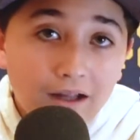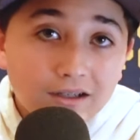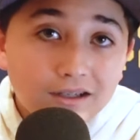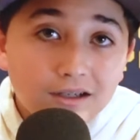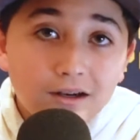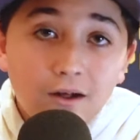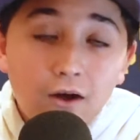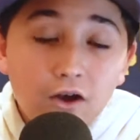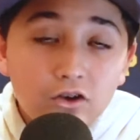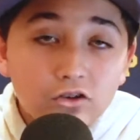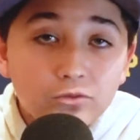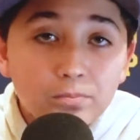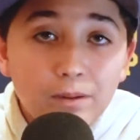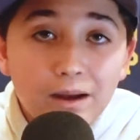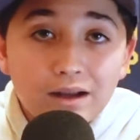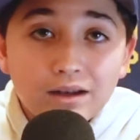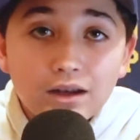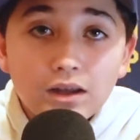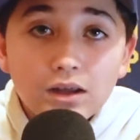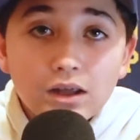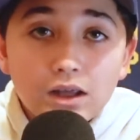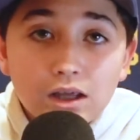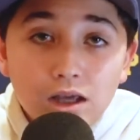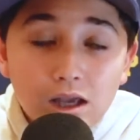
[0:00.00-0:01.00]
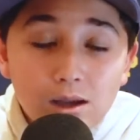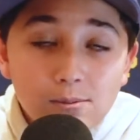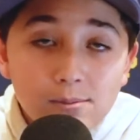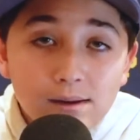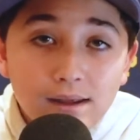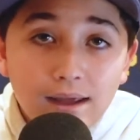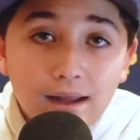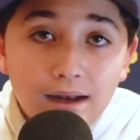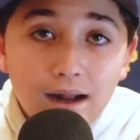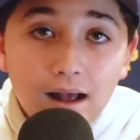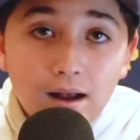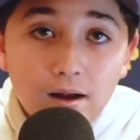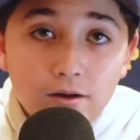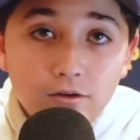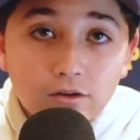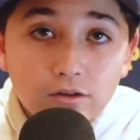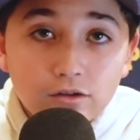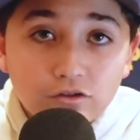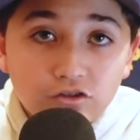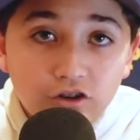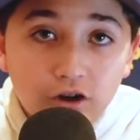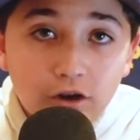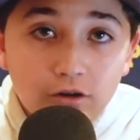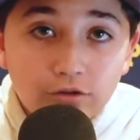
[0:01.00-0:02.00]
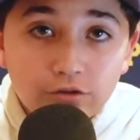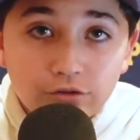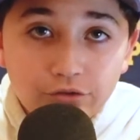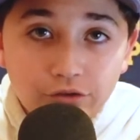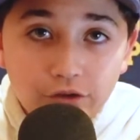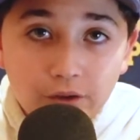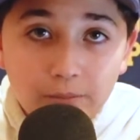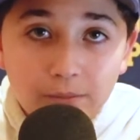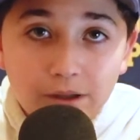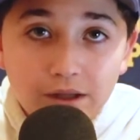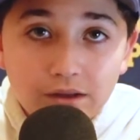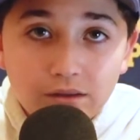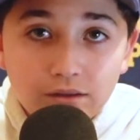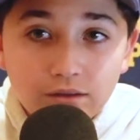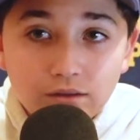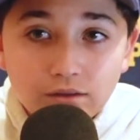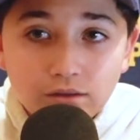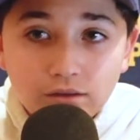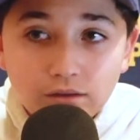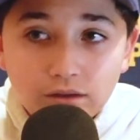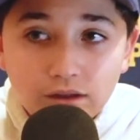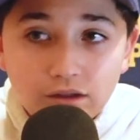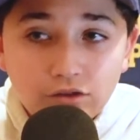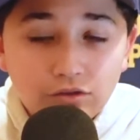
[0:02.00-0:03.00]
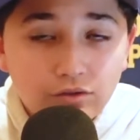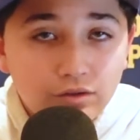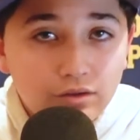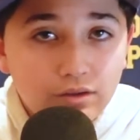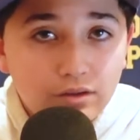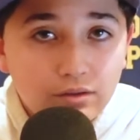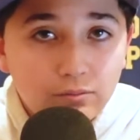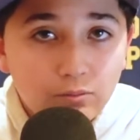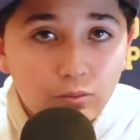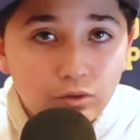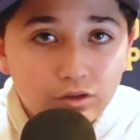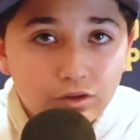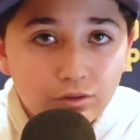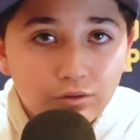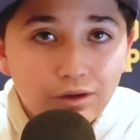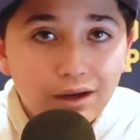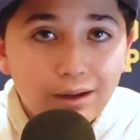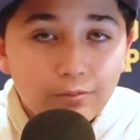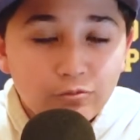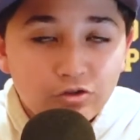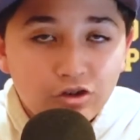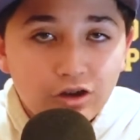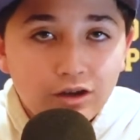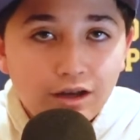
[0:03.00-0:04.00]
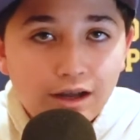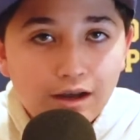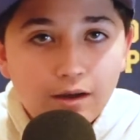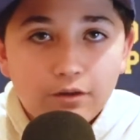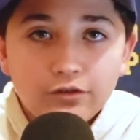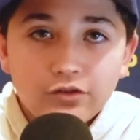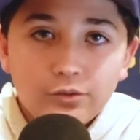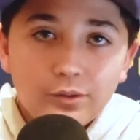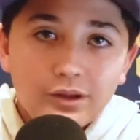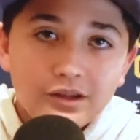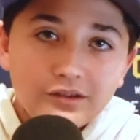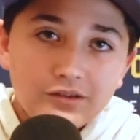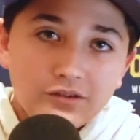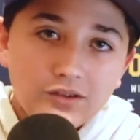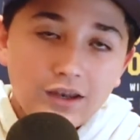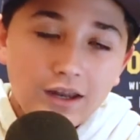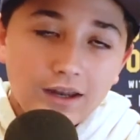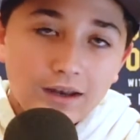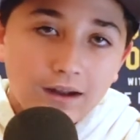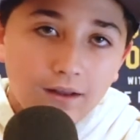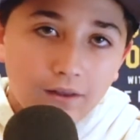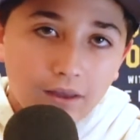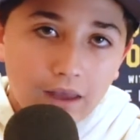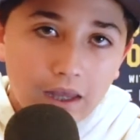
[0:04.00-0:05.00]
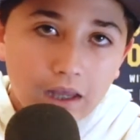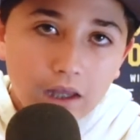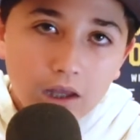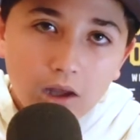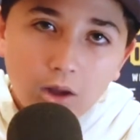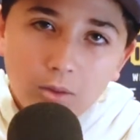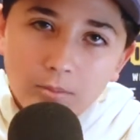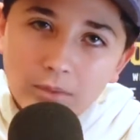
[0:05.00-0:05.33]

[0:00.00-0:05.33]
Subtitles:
I did not expect him to get hired to the Chargers. I mean, he's with the Rams right now, so he gets to stay in L.A.